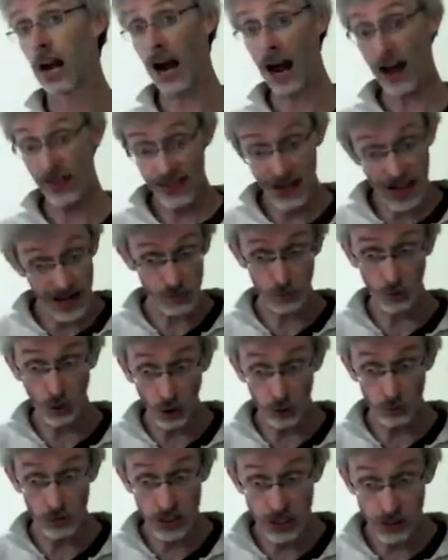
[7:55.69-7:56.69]
And then
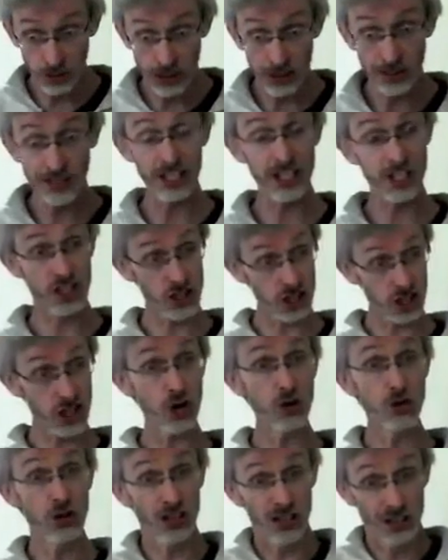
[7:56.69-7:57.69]
what are we doing that is
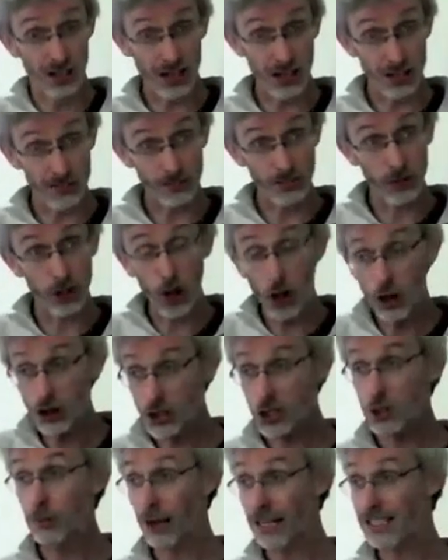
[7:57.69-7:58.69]
so
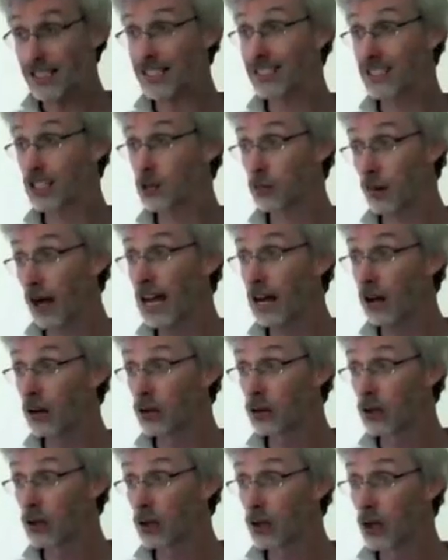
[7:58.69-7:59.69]
constipating to the
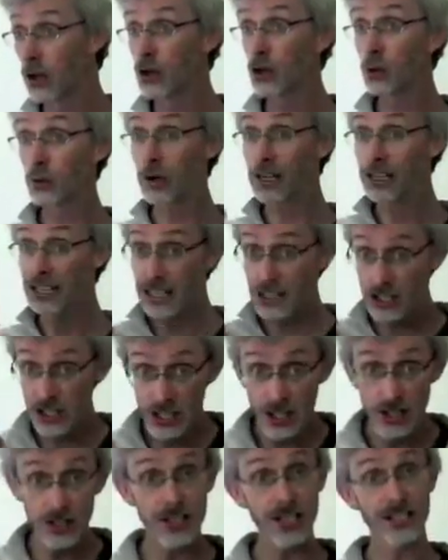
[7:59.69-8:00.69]
bowel that we need to
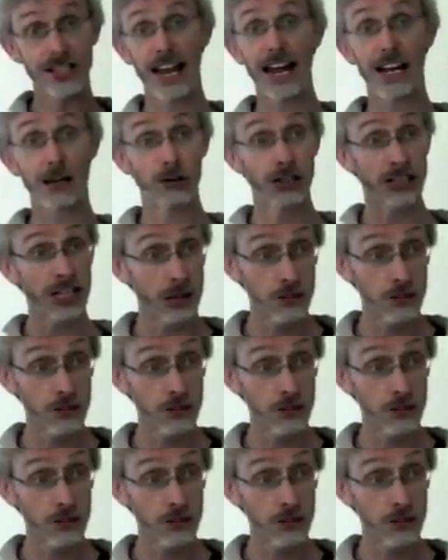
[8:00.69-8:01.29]
use this acrid